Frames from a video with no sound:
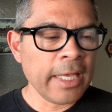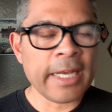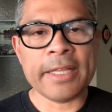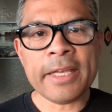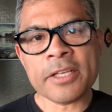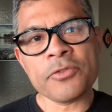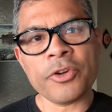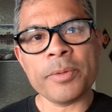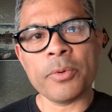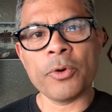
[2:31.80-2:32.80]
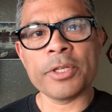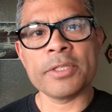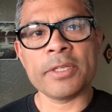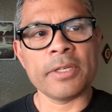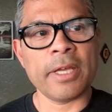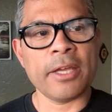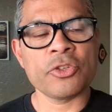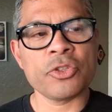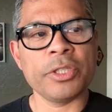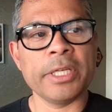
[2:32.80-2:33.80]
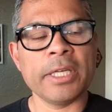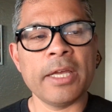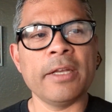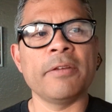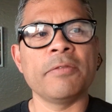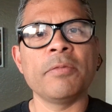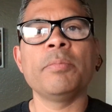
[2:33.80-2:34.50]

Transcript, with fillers: And I think it's very important to actually kind of